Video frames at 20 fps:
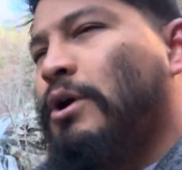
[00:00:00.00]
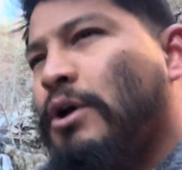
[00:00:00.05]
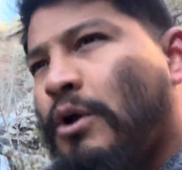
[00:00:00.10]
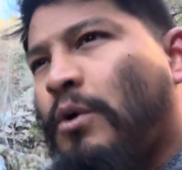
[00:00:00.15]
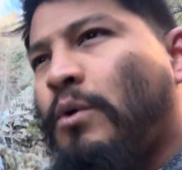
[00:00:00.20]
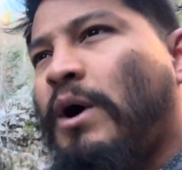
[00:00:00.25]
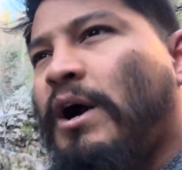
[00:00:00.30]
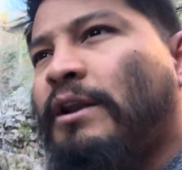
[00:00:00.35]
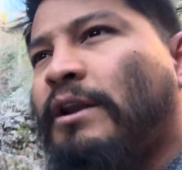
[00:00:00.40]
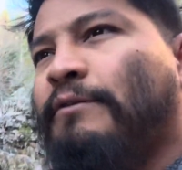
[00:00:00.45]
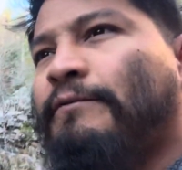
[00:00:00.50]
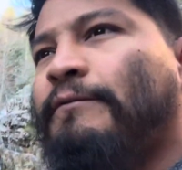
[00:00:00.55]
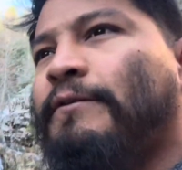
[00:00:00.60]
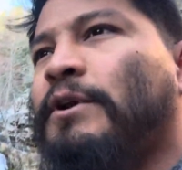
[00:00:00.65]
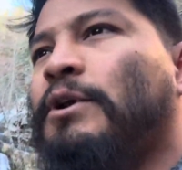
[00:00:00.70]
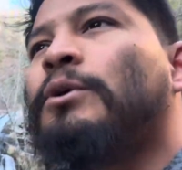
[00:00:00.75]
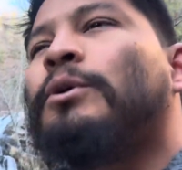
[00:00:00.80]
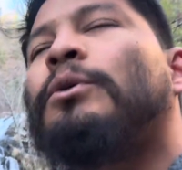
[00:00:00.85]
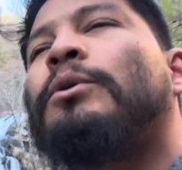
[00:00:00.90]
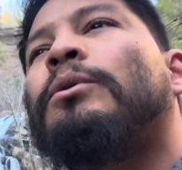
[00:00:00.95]
quite a
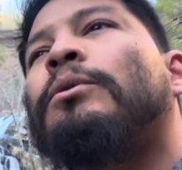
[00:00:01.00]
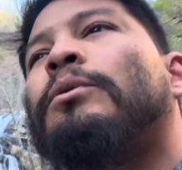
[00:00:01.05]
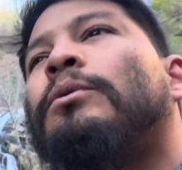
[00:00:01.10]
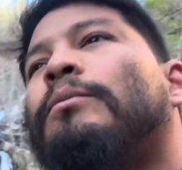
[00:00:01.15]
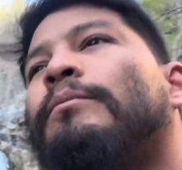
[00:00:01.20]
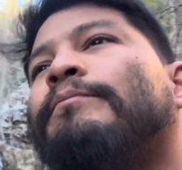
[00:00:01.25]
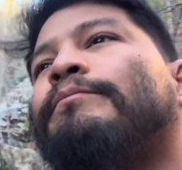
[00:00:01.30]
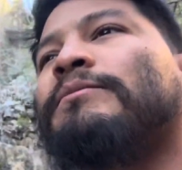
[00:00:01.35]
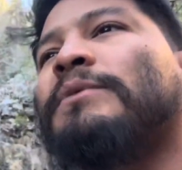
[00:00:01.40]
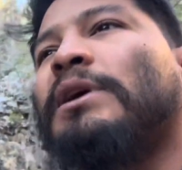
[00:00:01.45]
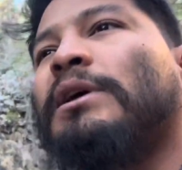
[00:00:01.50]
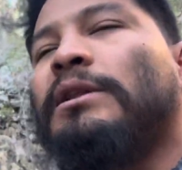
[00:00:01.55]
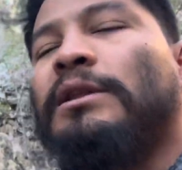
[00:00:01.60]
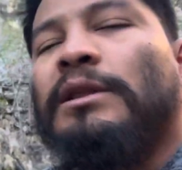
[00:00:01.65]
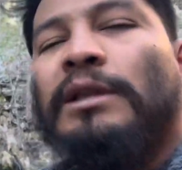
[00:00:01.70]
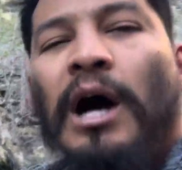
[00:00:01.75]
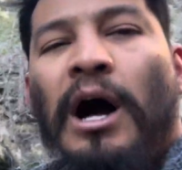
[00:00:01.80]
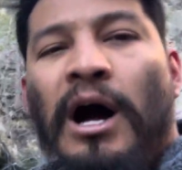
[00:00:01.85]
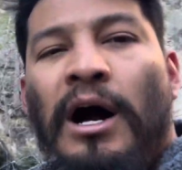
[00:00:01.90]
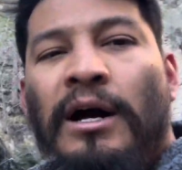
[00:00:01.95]
few
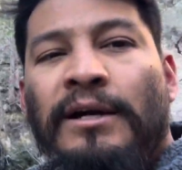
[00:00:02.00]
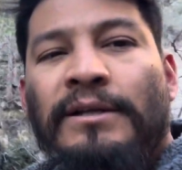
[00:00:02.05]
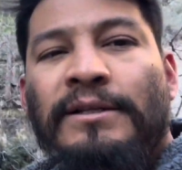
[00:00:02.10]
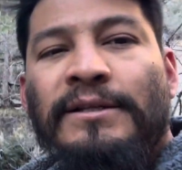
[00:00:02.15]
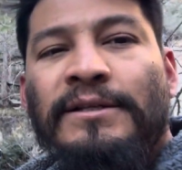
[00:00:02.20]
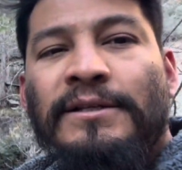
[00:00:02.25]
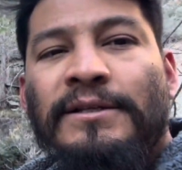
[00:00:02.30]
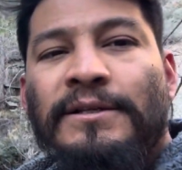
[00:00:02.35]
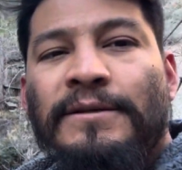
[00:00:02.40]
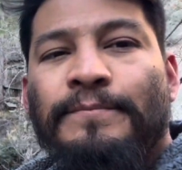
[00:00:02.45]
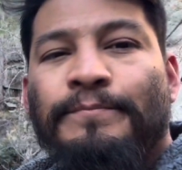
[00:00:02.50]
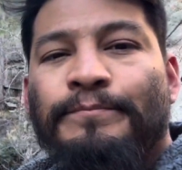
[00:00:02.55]
logs